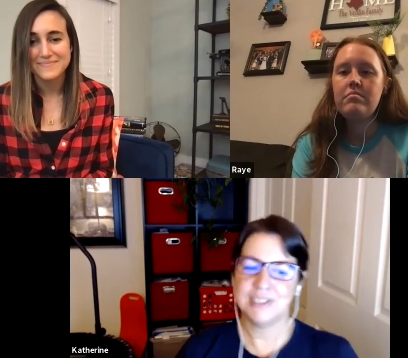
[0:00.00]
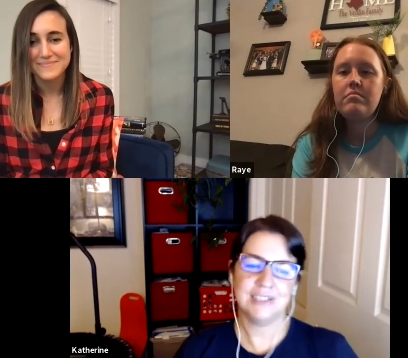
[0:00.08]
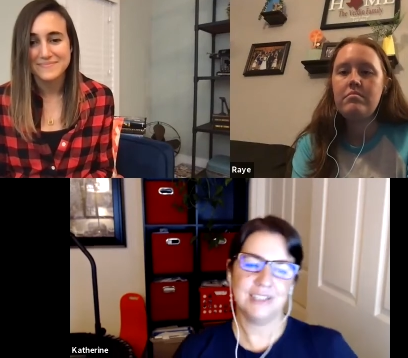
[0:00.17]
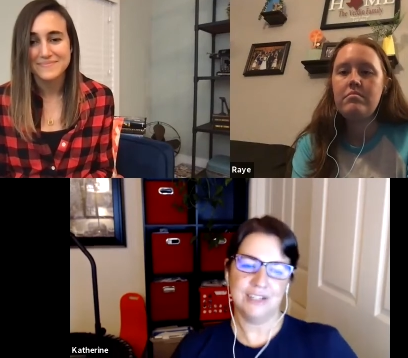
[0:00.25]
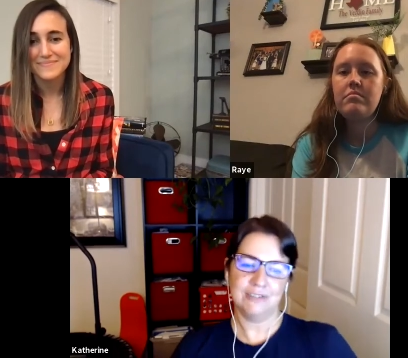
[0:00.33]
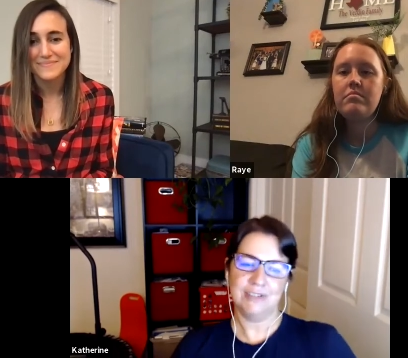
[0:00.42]

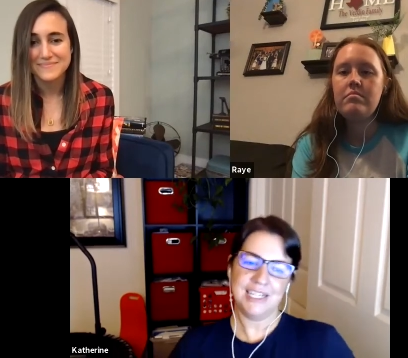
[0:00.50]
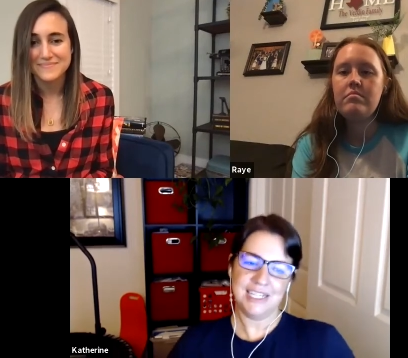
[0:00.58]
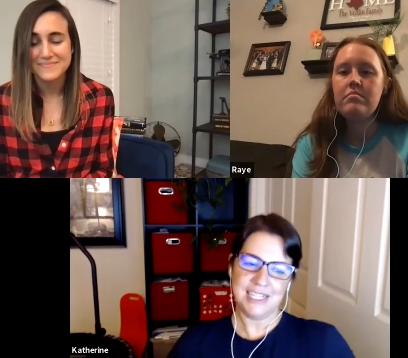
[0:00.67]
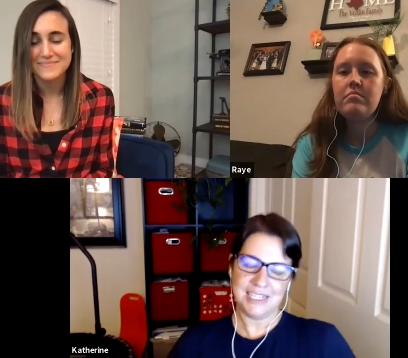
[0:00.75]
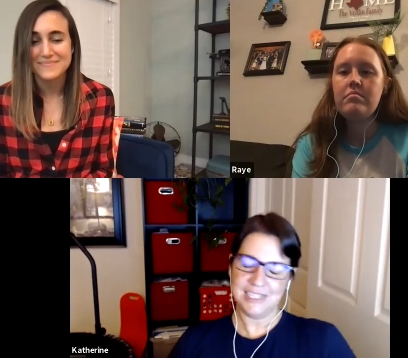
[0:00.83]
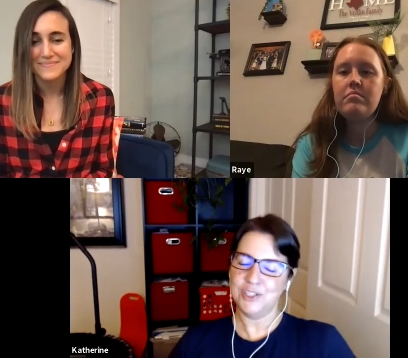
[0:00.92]
Speaker 1: you know,
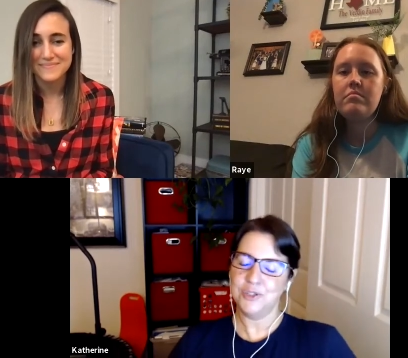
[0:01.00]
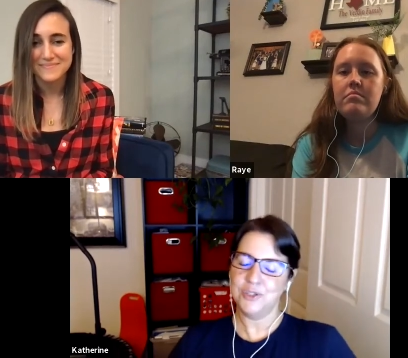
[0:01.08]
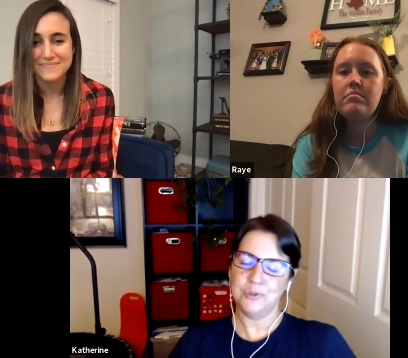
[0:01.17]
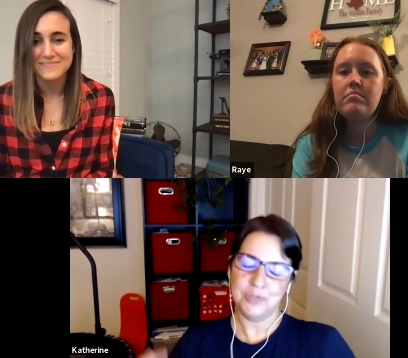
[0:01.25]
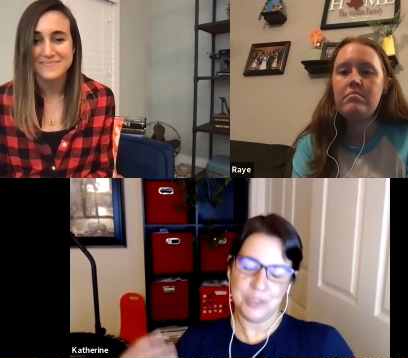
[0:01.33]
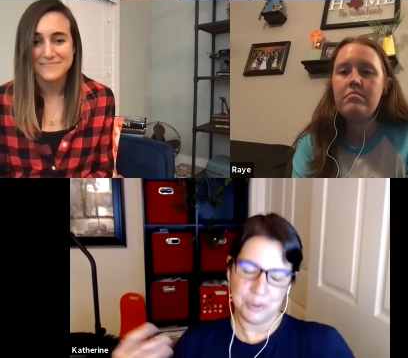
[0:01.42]
he needs
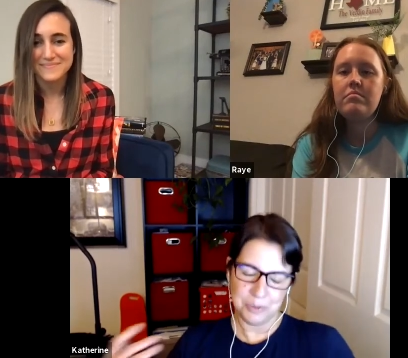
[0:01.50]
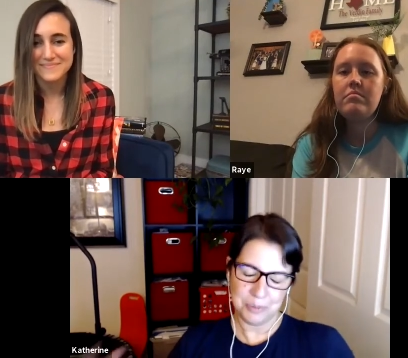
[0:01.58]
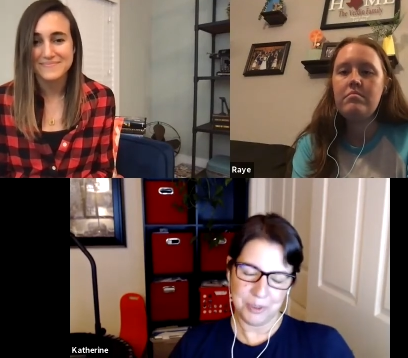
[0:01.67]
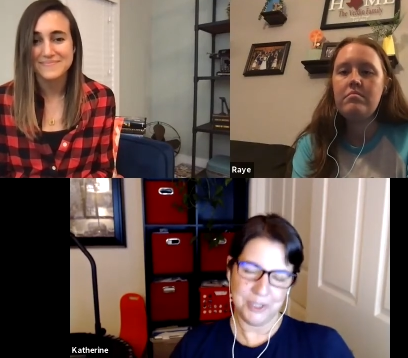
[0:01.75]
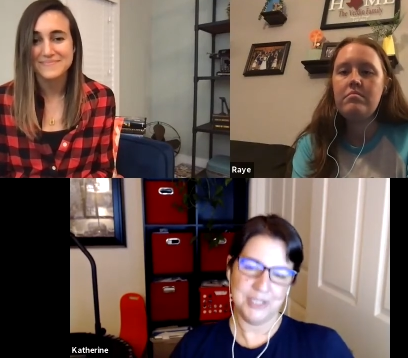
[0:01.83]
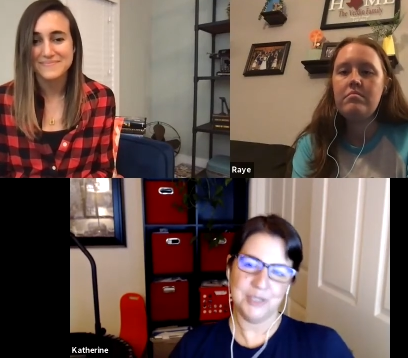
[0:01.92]
to
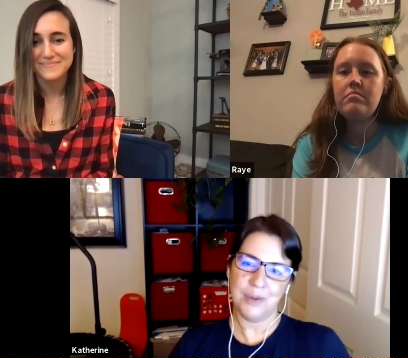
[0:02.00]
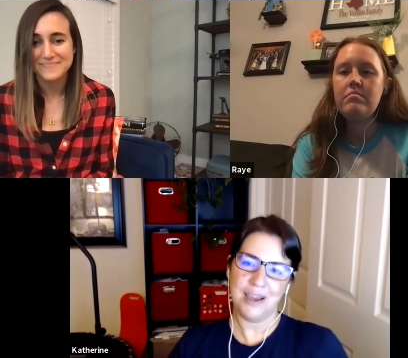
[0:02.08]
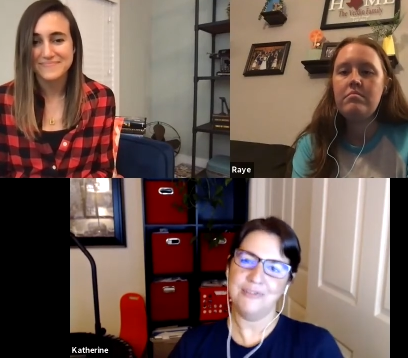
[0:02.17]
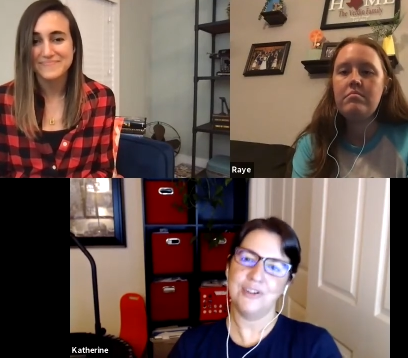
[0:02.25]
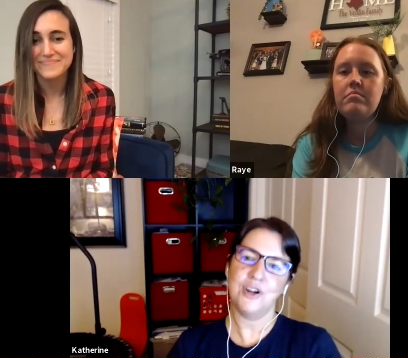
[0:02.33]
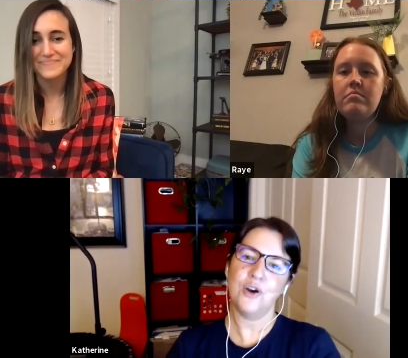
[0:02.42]
to put his
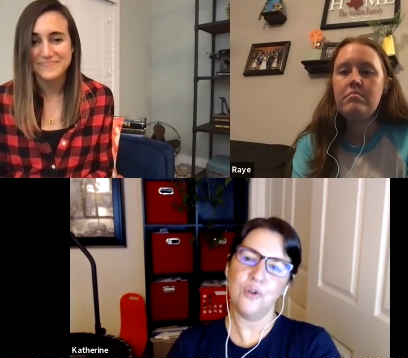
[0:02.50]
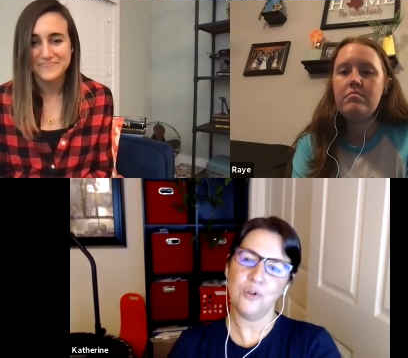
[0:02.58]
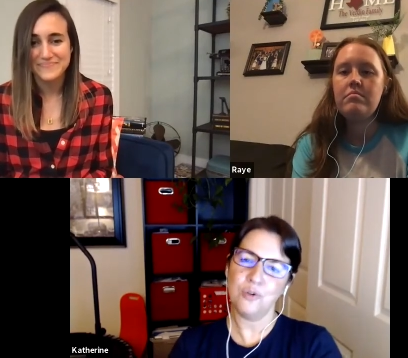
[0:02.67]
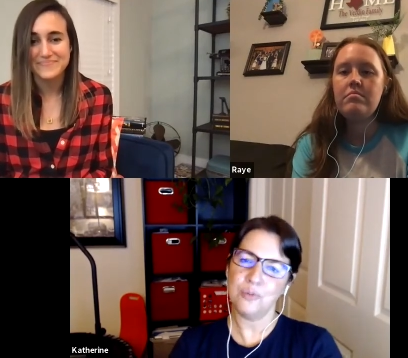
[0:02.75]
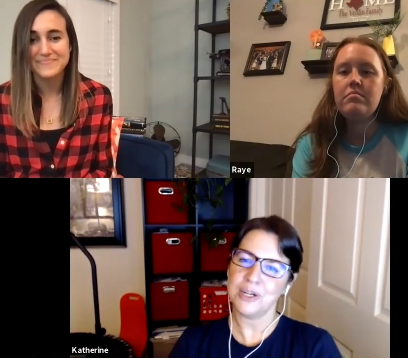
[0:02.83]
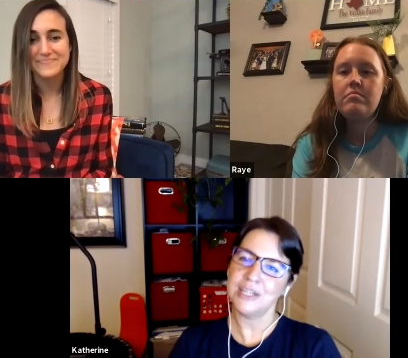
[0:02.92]
wife in a
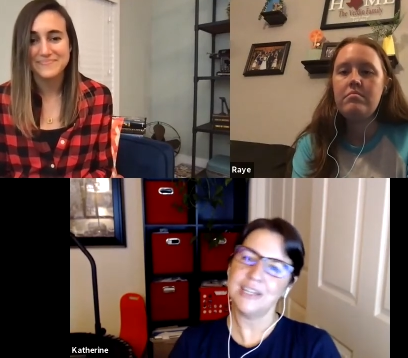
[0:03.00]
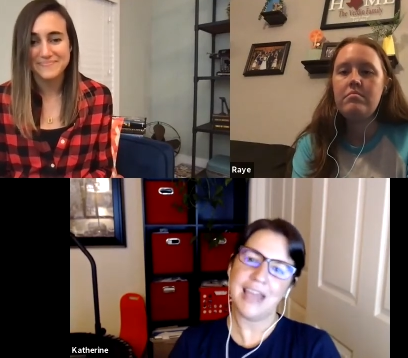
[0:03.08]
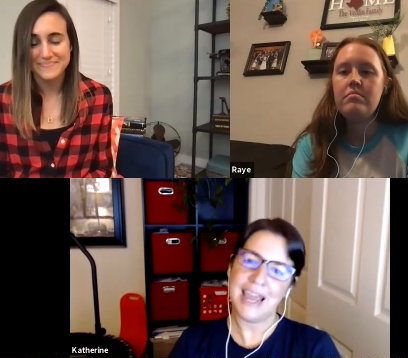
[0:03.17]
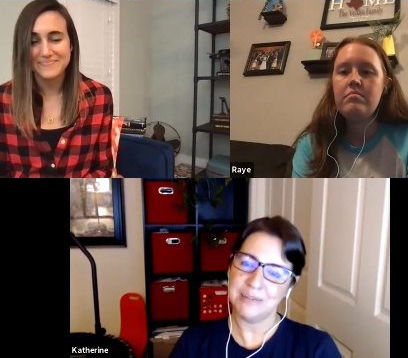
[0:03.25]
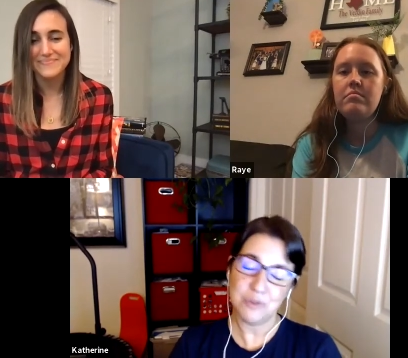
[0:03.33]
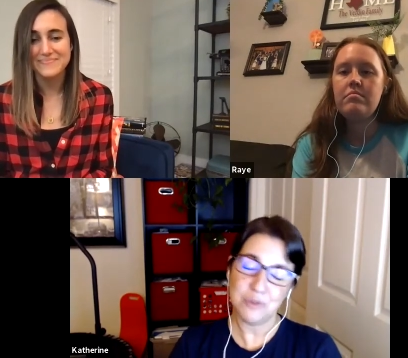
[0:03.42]
home or
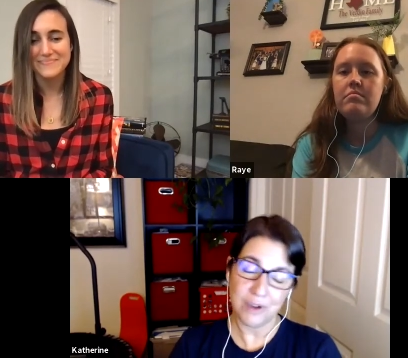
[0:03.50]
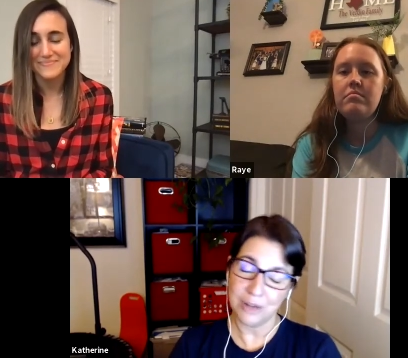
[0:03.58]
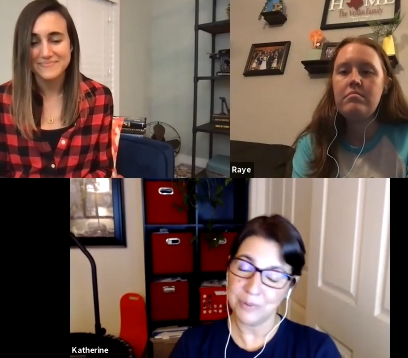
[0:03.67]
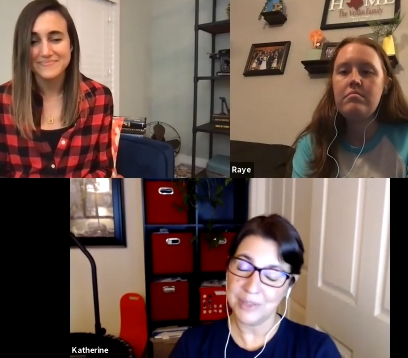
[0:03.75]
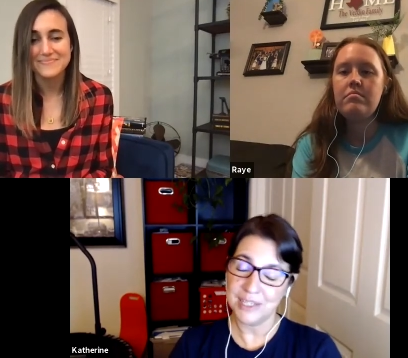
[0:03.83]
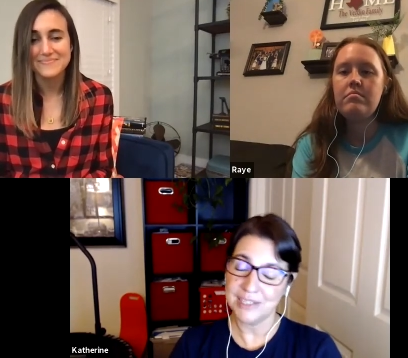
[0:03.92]
and move
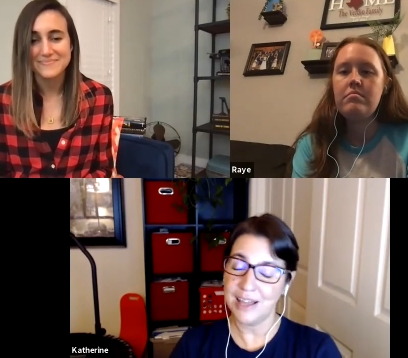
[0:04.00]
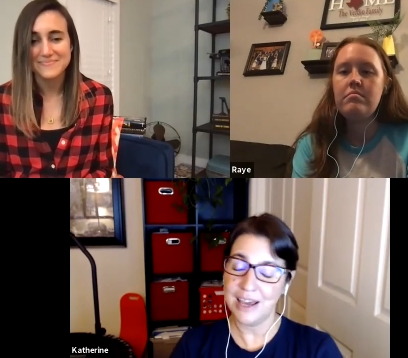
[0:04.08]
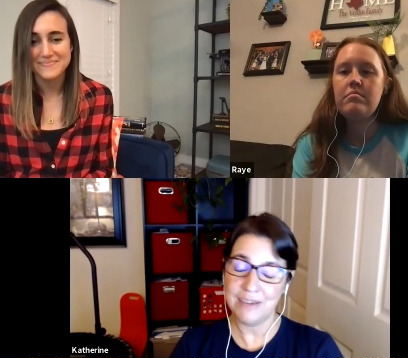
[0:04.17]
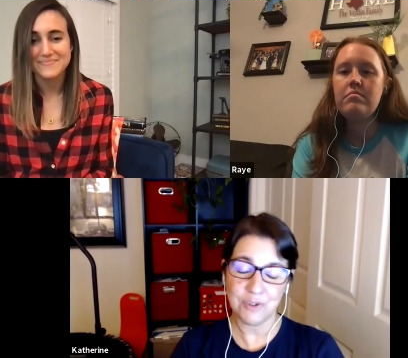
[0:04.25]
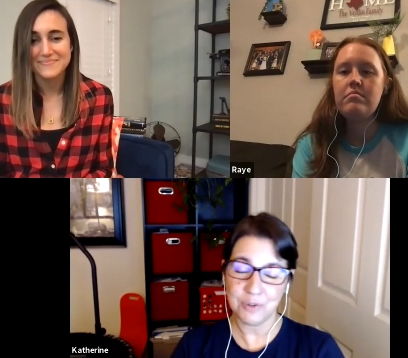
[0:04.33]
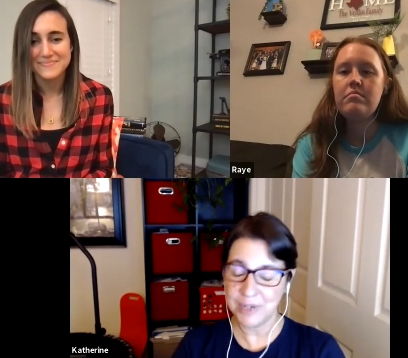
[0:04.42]
on with his
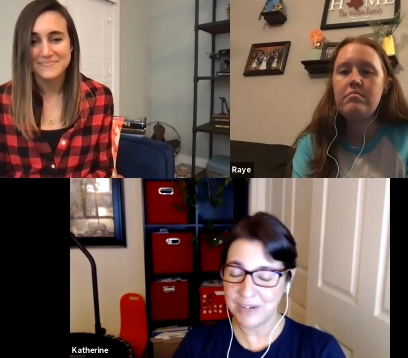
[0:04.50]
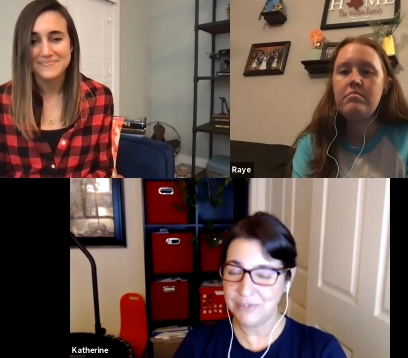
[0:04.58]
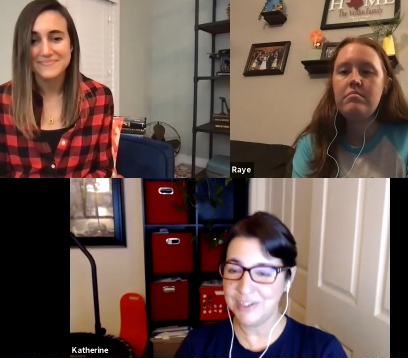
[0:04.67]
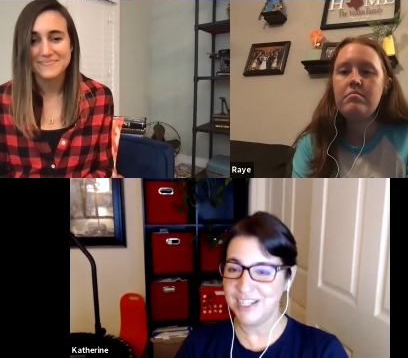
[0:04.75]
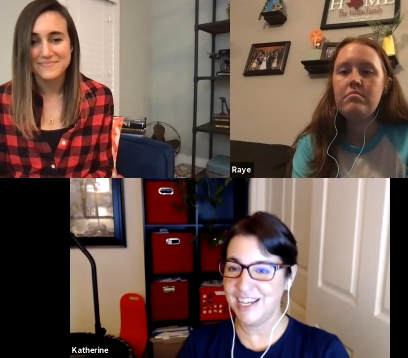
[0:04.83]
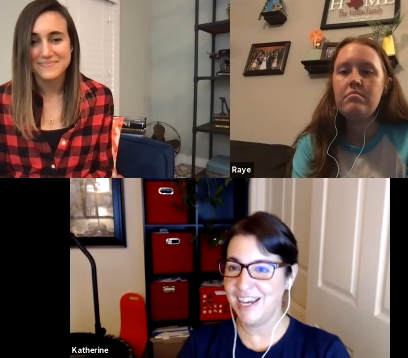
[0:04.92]
life or
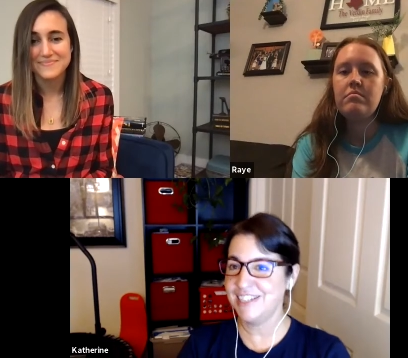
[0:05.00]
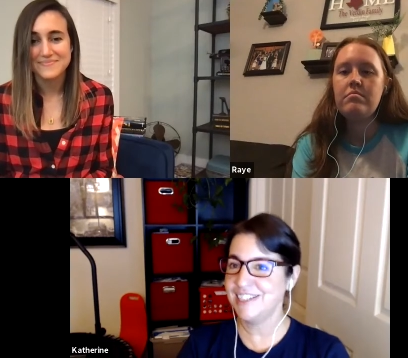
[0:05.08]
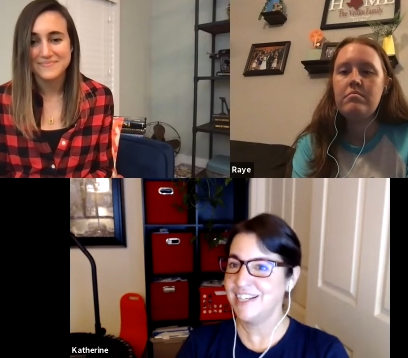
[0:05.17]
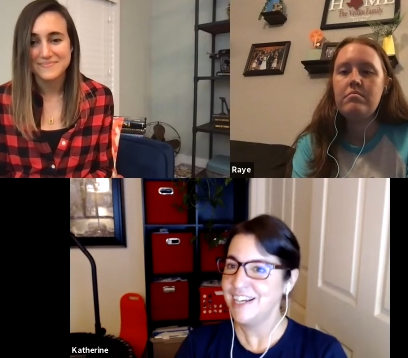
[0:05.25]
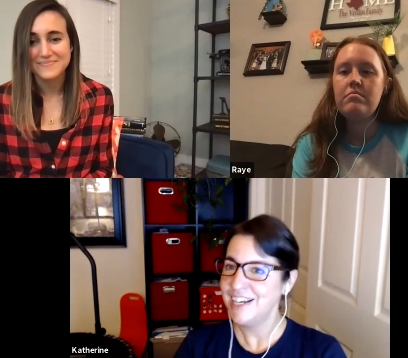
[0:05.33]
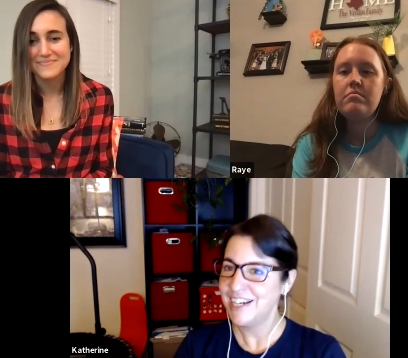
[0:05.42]
whatever the case.